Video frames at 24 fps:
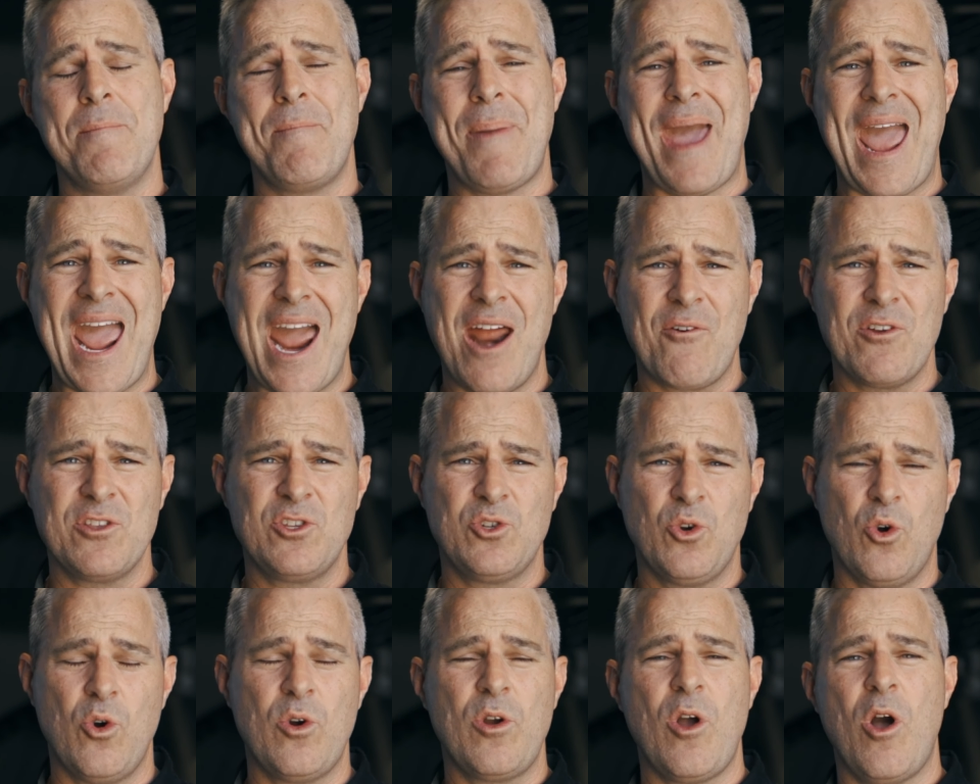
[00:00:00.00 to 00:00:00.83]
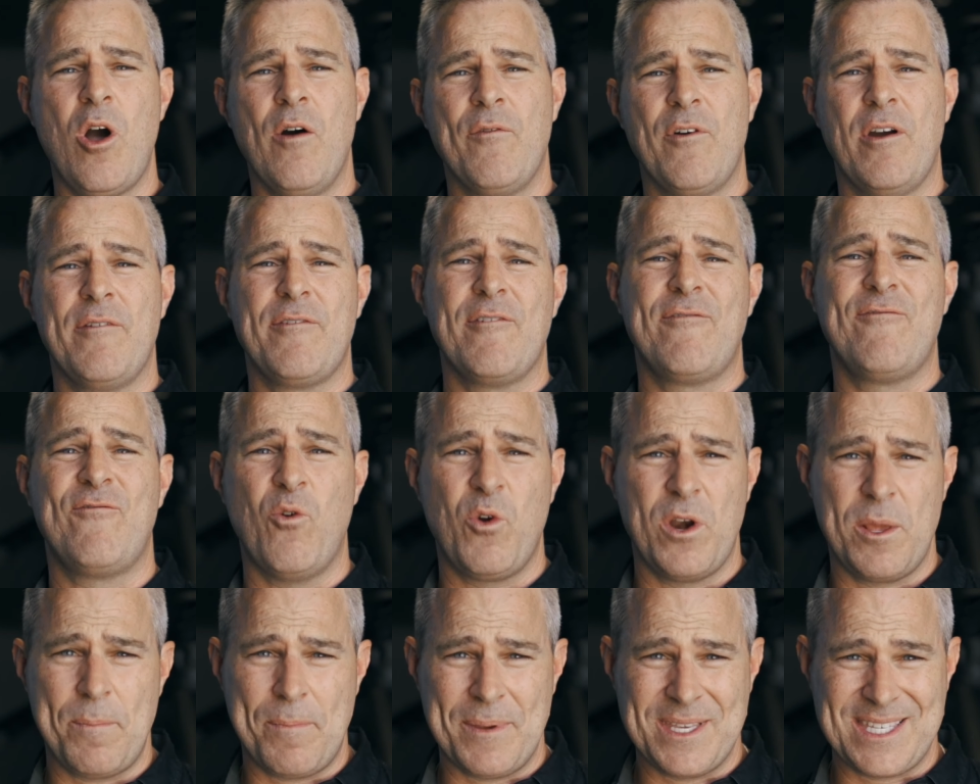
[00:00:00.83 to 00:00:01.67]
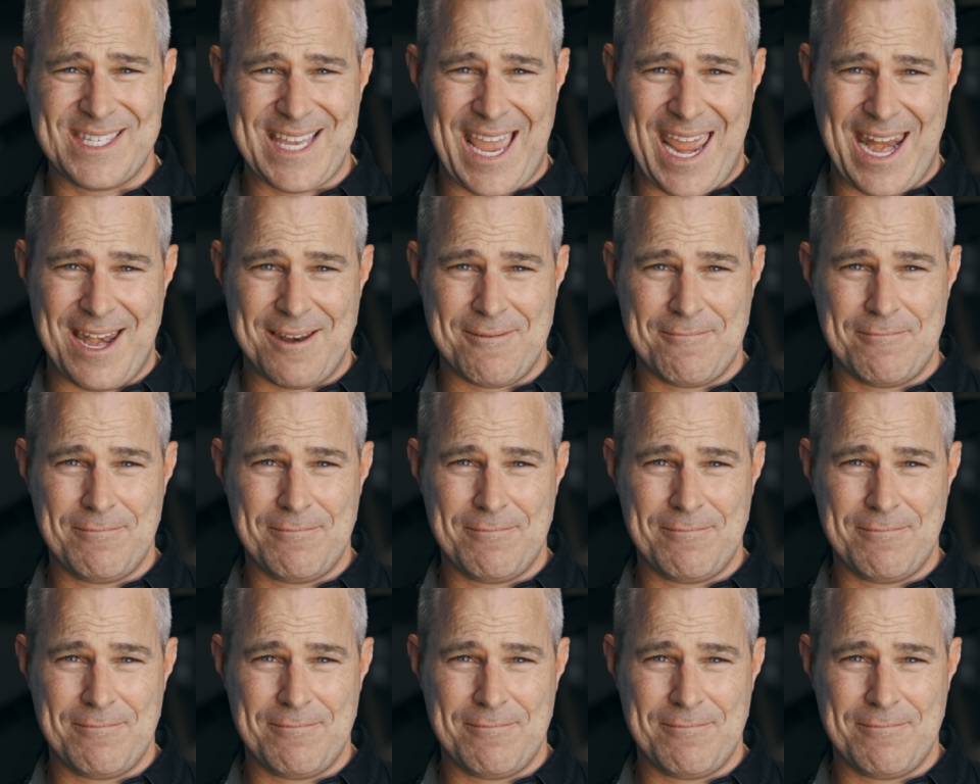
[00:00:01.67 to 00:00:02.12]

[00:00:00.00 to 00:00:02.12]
power and torque of over 40%.